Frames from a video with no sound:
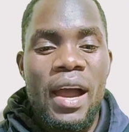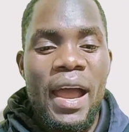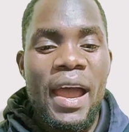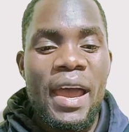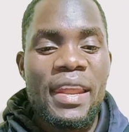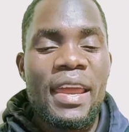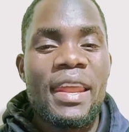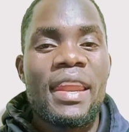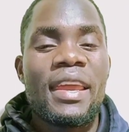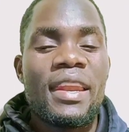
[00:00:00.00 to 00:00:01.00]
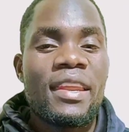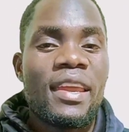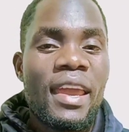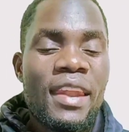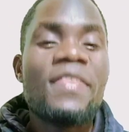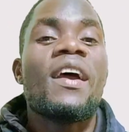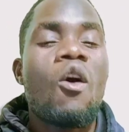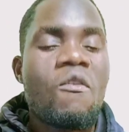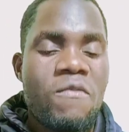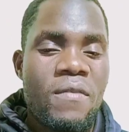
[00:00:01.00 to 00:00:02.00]
and
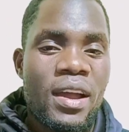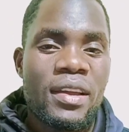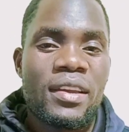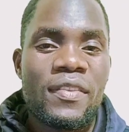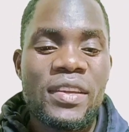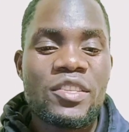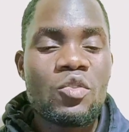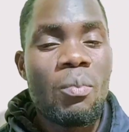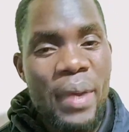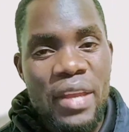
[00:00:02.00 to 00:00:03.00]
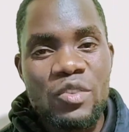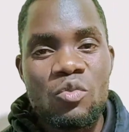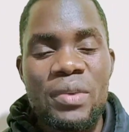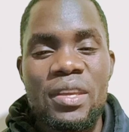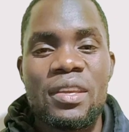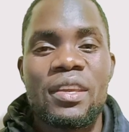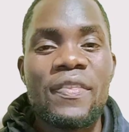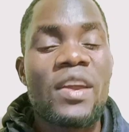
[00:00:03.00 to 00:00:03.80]
the offer that you made to me,